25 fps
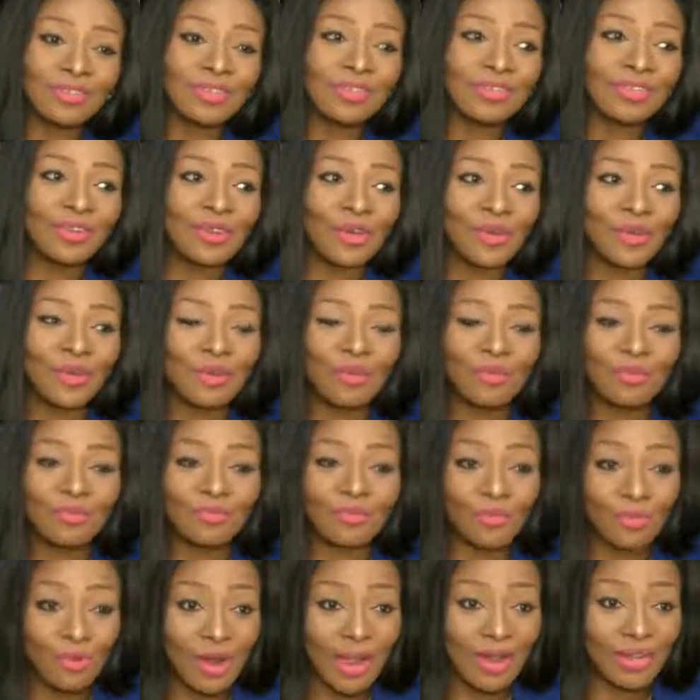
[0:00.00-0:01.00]
the
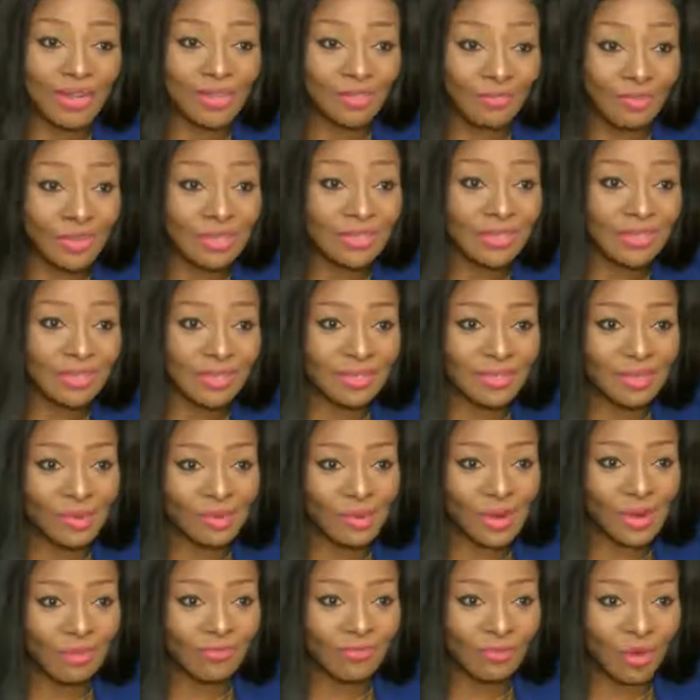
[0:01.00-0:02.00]
variety of businesses that
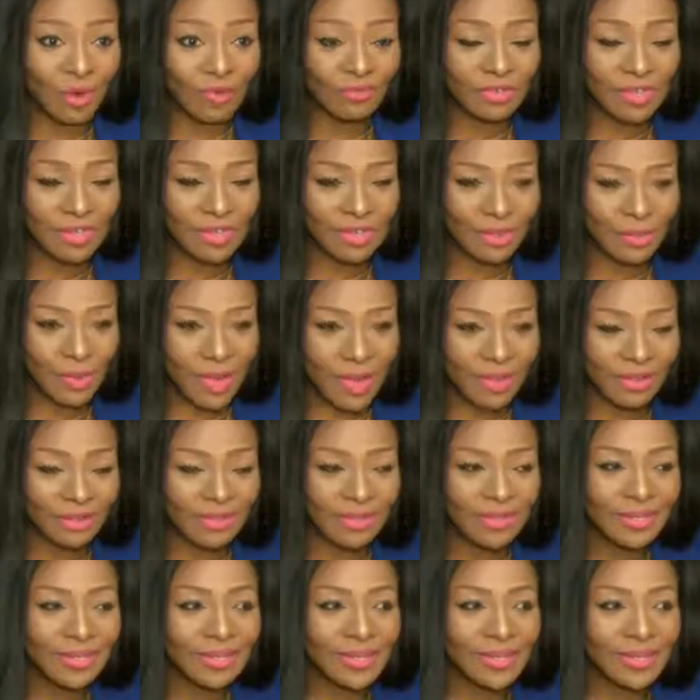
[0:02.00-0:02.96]
we're involved in as well.